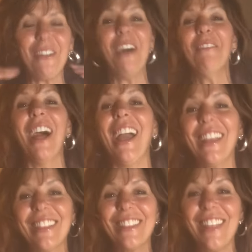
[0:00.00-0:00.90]
I'm
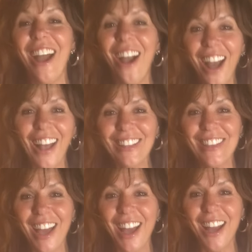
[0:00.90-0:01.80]
like,
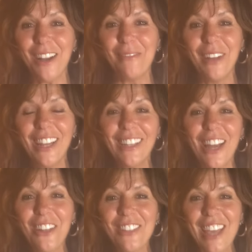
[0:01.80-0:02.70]
awesome! Now
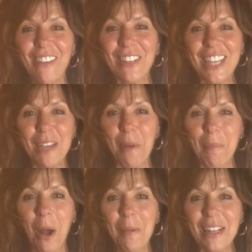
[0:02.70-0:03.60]
I just have to keep a
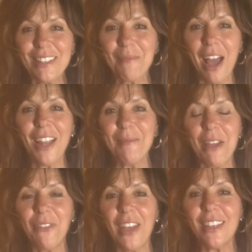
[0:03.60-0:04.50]
permanent smile on
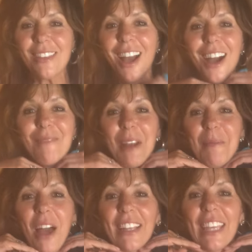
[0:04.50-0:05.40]
my face. But
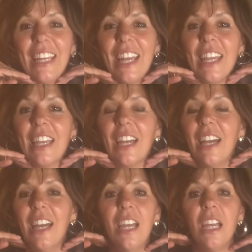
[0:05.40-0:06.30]
I'm not kidding.
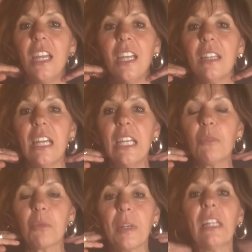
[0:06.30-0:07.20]
It, it
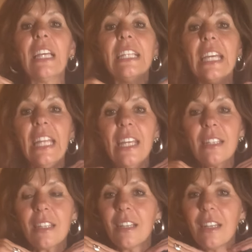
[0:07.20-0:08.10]
really did
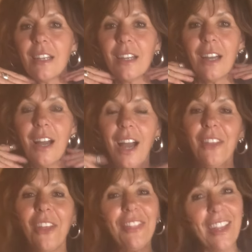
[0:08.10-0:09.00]
it. I
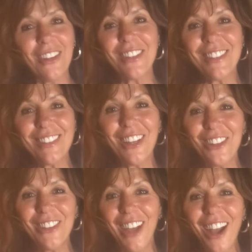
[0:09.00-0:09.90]
thought there's there
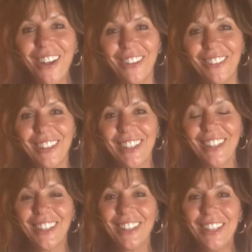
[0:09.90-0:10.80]
you go,
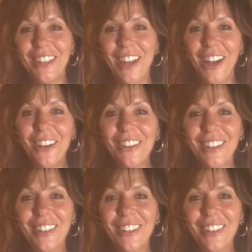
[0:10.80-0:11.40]
you know.